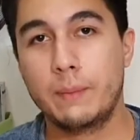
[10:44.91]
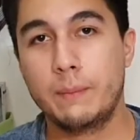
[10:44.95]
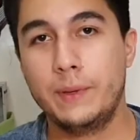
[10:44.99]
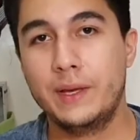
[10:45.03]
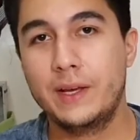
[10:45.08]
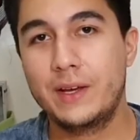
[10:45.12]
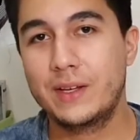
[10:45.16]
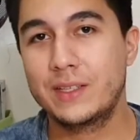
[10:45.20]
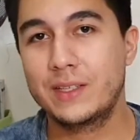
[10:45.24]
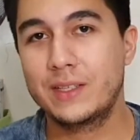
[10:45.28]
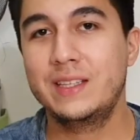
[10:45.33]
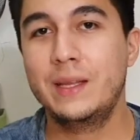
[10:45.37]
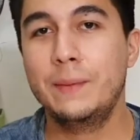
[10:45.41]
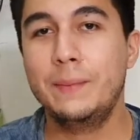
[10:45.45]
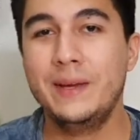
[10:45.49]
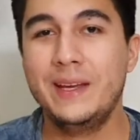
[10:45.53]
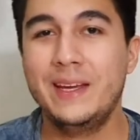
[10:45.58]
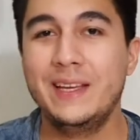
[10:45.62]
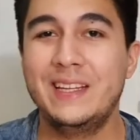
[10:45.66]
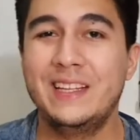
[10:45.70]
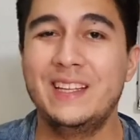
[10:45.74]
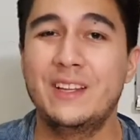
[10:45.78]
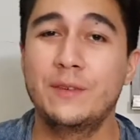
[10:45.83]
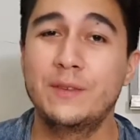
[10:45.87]
Because at the
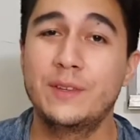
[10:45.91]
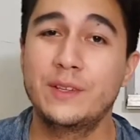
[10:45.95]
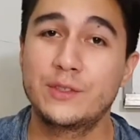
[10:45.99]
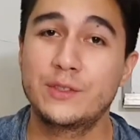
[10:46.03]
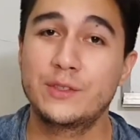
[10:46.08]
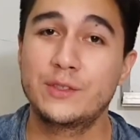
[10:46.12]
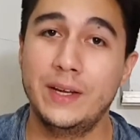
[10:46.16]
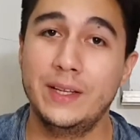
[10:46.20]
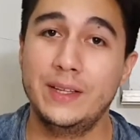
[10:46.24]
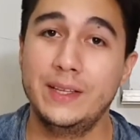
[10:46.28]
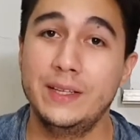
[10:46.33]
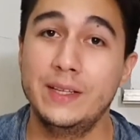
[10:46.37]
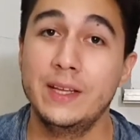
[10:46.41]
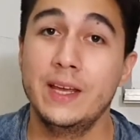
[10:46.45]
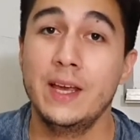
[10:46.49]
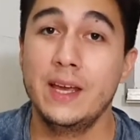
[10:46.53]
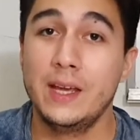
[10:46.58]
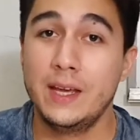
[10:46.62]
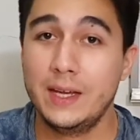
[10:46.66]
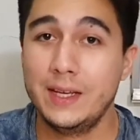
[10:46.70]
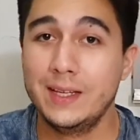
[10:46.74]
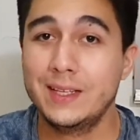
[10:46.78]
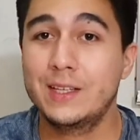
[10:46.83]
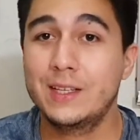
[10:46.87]
beginning of the training,
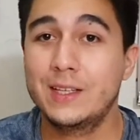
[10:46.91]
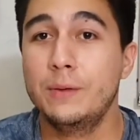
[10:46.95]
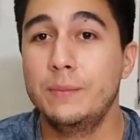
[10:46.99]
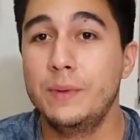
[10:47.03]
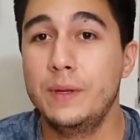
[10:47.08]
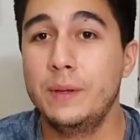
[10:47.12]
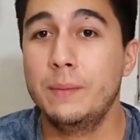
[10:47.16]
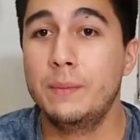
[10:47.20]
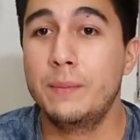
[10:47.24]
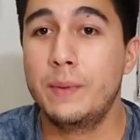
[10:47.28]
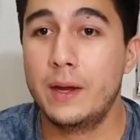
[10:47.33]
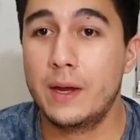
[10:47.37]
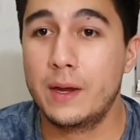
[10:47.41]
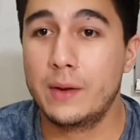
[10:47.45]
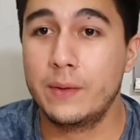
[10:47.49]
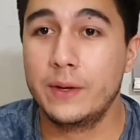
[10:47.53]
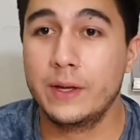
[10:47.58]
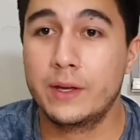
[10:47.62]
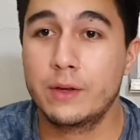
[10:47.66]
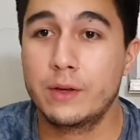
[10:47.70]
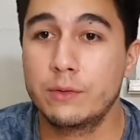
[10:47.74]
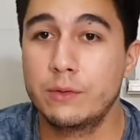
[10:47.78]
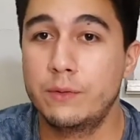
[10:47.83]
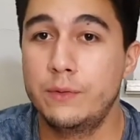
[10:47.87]
it could be
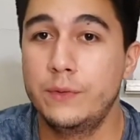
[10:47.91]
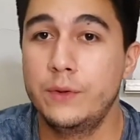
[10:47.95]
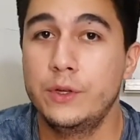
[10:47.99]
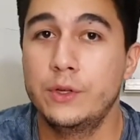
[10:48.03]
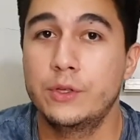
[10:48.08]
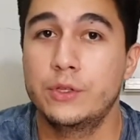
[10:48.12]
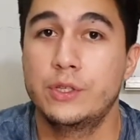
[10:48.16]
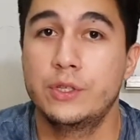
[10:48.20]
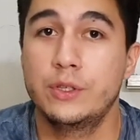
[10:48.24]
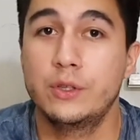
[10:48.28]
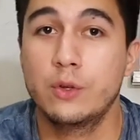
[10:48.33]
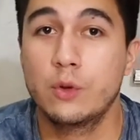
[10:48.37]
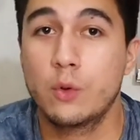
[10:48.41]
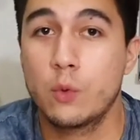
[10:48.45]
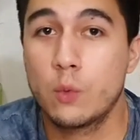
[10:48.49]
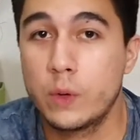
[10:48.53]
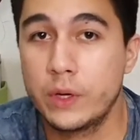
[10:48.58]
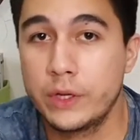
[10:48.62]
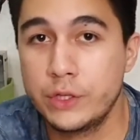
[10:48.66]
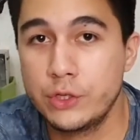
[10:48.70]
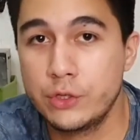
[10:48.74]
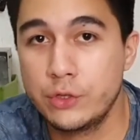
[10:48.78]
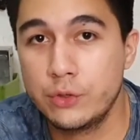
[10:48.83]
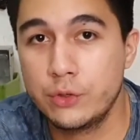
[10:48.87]
very confusing
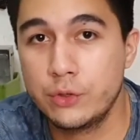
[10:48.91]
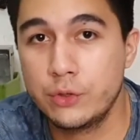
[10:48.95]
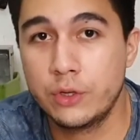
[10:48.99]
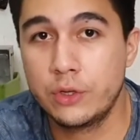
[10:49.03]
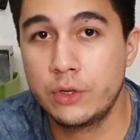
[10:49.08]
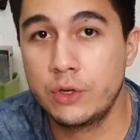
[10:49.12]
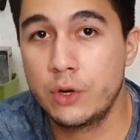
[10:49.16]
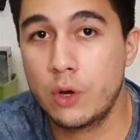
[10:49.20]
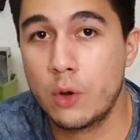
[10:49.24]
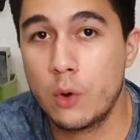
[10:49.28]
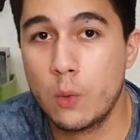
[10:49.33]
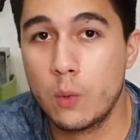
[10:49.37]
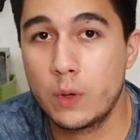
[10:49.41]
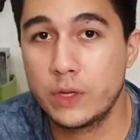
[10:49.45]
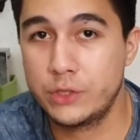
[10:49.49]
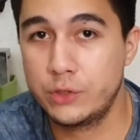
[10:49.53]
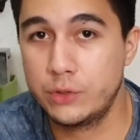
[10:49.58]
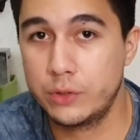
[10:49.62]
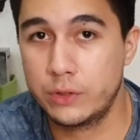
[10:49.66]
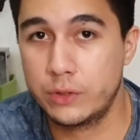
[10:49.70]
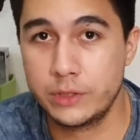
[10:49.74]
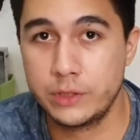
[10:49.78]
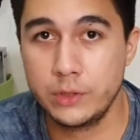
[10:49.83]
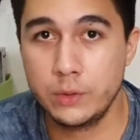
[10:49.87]
when you don't know what
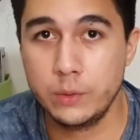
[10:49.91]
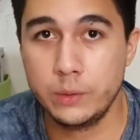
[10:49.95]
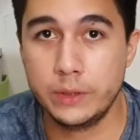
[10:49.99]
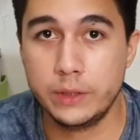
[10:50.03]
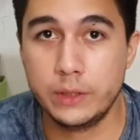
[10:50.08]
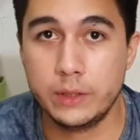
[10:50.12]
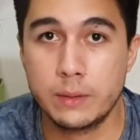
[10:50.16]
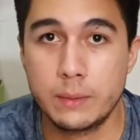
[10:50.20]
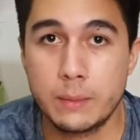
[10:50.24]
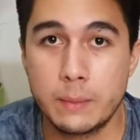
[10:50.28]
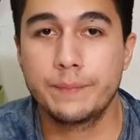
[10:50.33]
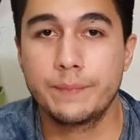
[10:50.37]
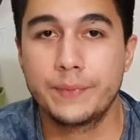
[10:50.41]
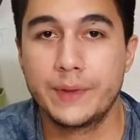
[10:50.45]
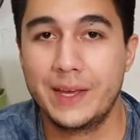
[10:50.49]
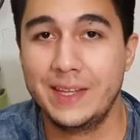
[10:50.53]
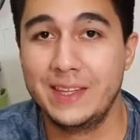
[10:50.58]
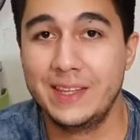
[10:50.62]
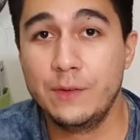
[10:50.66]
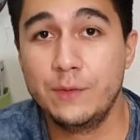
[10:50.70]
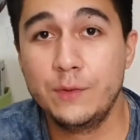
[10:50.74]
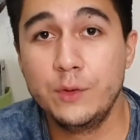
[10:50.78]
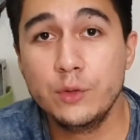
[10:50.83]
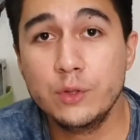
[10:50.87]
you're doing.
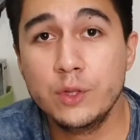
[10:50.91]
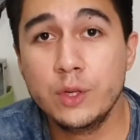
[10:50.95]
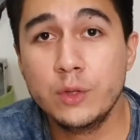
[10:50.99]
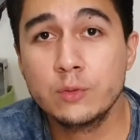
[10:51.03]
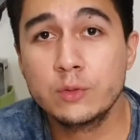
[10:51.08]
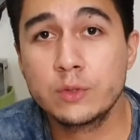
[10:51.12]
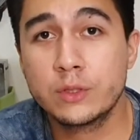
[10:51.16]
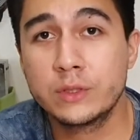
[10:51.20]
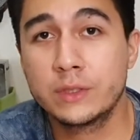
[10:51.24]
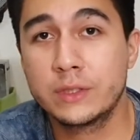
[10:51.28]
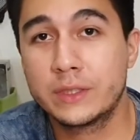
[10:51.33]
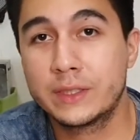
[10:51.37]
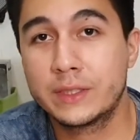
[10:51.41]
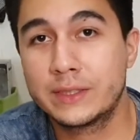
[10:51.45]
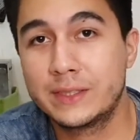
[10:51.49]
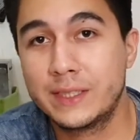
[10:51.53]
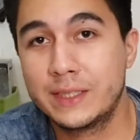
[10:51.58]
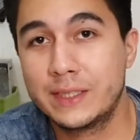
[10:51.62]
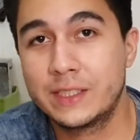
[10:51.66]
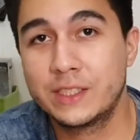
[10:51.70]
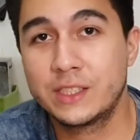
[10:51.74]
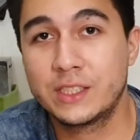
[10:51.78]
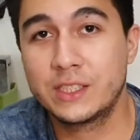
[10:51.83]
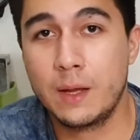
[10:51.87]
And if you don't
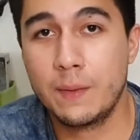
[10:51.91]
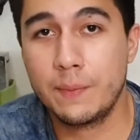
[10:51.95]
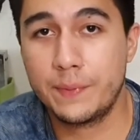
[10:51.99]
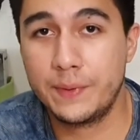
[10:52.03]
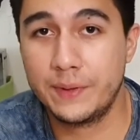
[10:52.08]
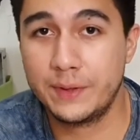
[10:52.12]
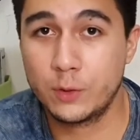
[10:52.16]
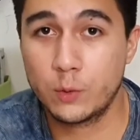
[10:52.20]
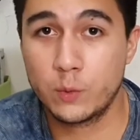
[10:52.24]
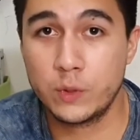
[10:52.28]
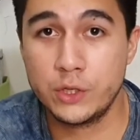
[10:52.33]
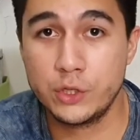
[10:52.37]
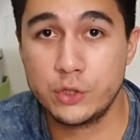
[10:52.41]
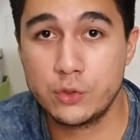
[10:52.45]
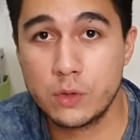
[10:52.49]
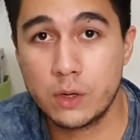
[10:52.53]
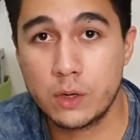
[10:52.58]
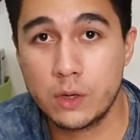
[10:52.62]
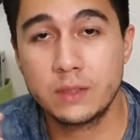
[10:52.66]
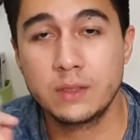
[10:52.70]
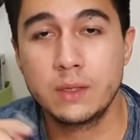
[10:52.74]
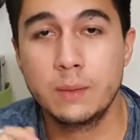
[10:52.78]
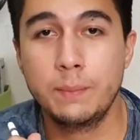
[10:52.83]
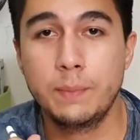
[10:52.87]
understand something when
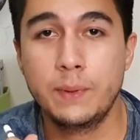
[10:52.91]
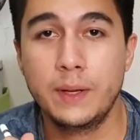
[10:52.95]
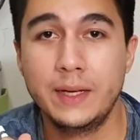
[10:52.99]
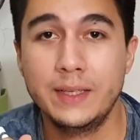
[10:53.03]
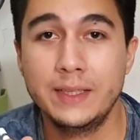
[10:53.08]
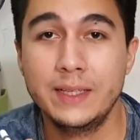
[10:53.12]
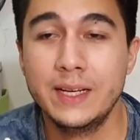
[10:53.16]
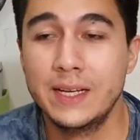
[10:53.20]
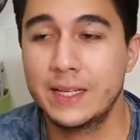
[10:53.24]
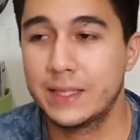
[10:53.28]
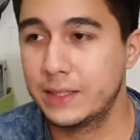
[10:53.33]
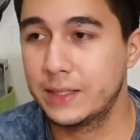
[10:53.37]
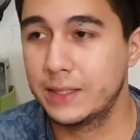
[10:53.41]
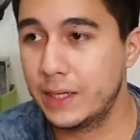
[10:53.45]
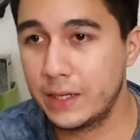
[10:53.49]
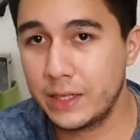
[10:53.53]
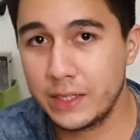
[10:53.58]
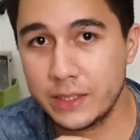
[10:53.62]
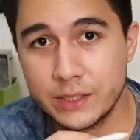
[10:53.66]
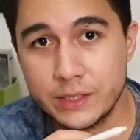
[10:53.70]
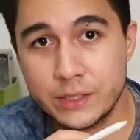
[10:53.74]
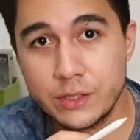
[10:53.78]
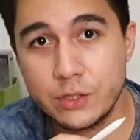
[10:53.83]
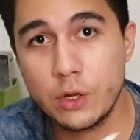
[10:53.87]
you're on the plane, there
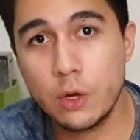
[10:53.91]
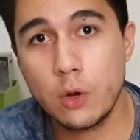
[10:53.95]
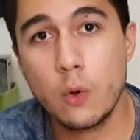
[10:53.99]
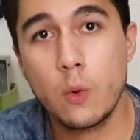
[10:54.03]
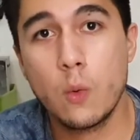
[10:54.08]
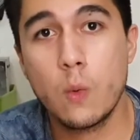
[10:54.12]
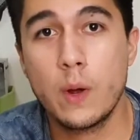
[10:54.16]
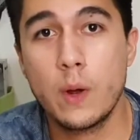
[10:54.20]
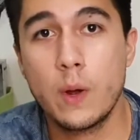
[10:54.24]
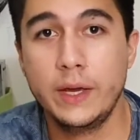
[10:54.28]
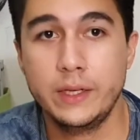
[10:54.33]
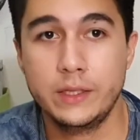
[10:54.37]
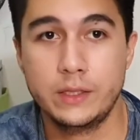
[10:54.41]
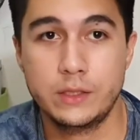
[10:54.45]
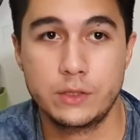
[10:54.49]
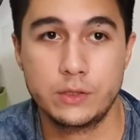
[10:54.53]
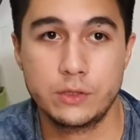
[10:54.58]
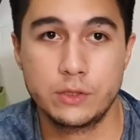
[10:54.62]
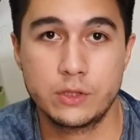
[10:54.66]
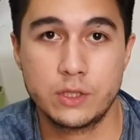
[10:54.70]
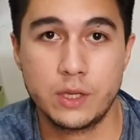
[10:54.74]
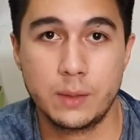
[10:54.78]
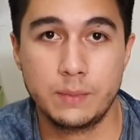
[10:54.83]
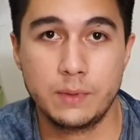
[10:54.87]
is no way
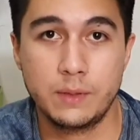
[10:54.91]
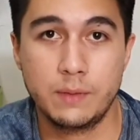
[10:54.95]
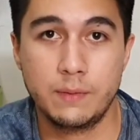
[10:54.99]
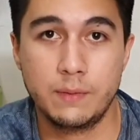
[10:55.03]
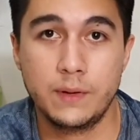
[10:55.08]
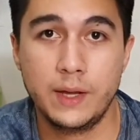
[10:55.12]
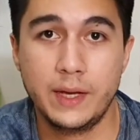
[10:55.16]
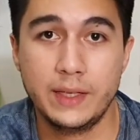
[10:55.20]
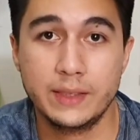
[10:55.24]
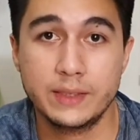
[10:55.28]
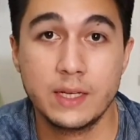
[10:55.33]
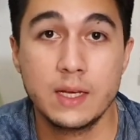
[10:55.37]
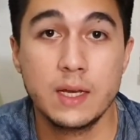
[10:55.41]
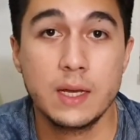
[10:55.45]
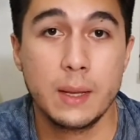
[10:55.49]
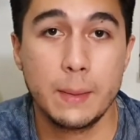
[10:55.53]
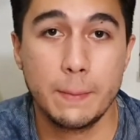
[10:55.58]
to stop the flight.